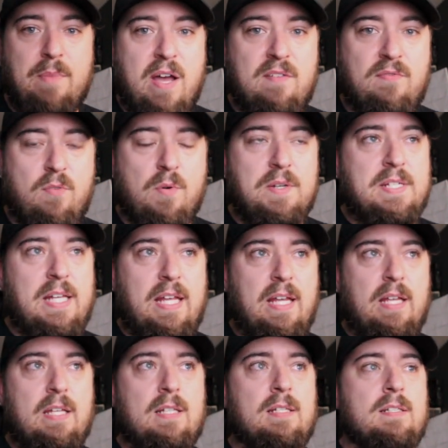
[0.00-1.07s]

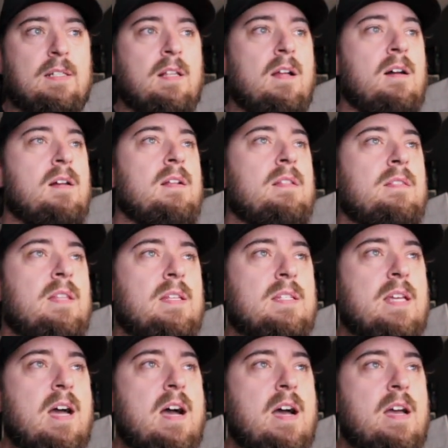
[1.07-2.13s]
8x14.
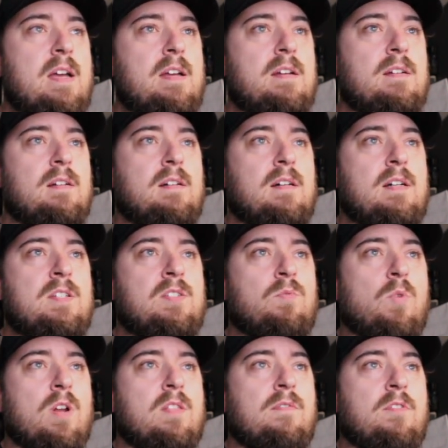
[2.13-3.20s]
This guy is
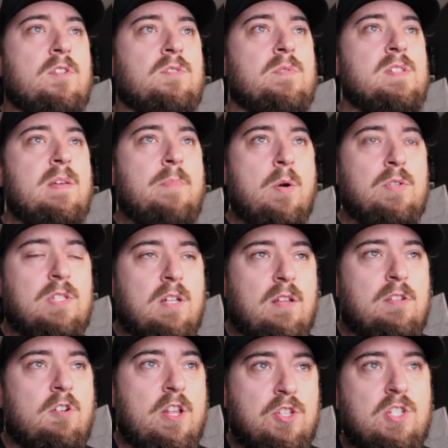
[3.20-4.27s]
one of the first ones they posted
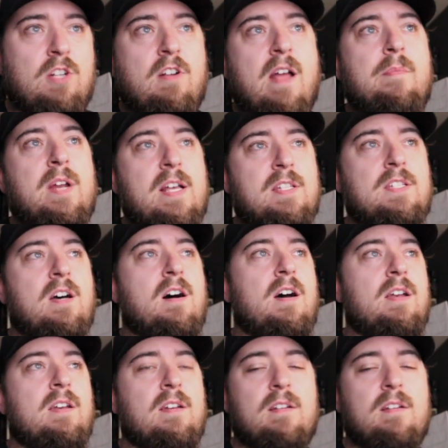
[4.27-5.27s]
on their Instagram, and I saw it.